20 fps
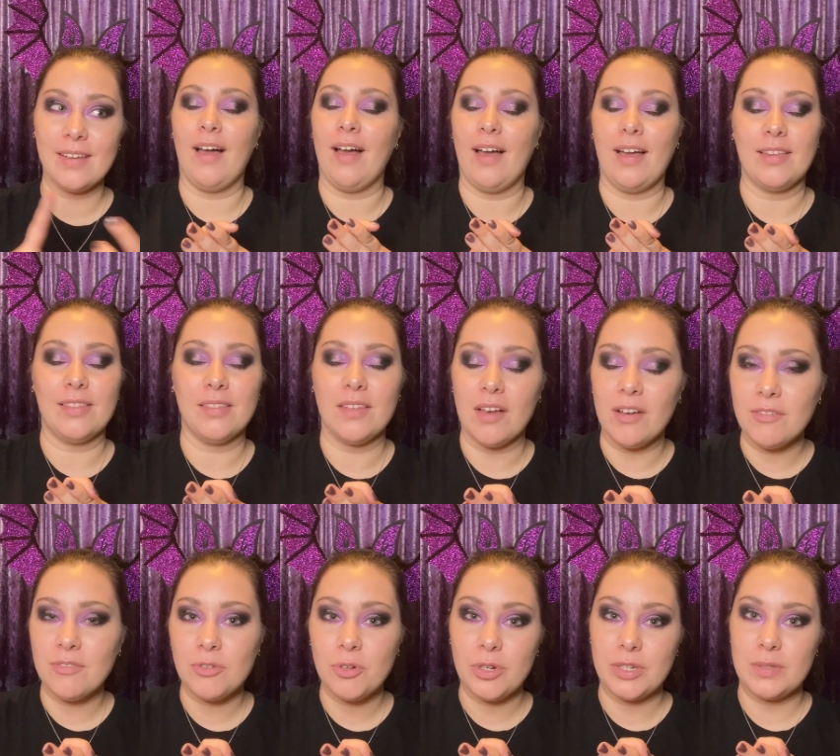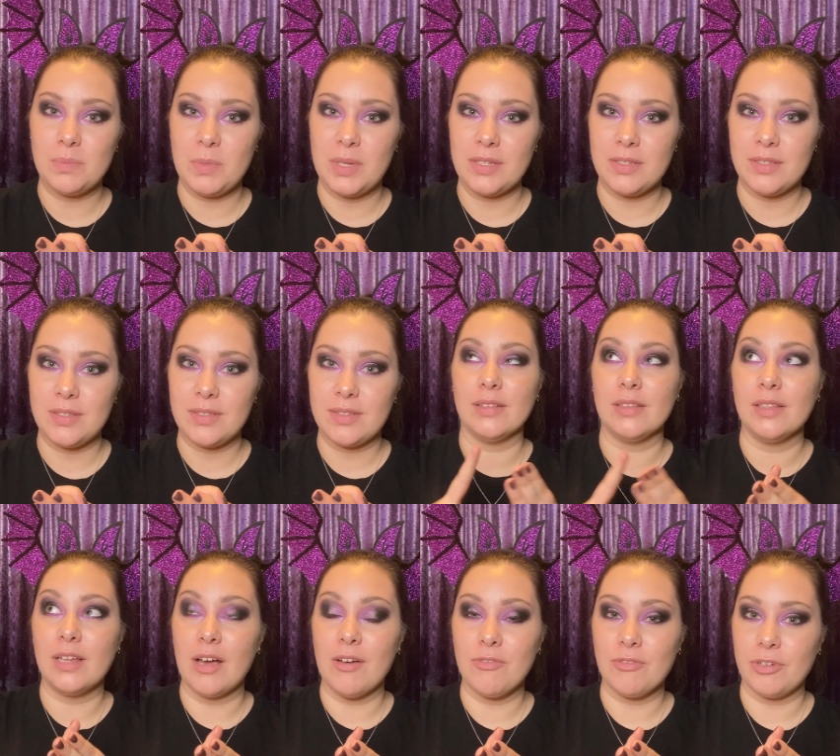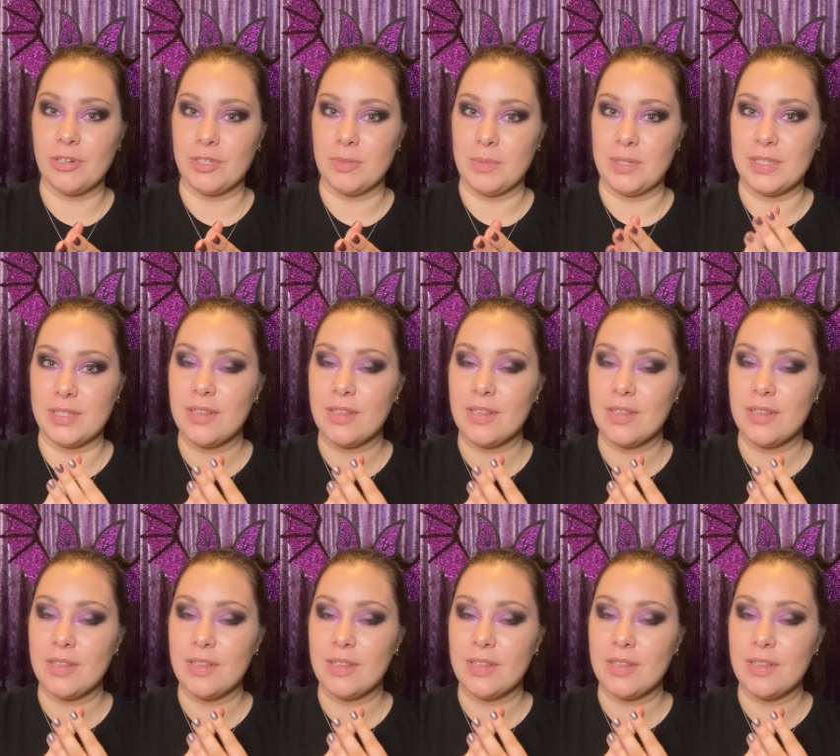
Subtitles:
I love Christmas. Love Christmas.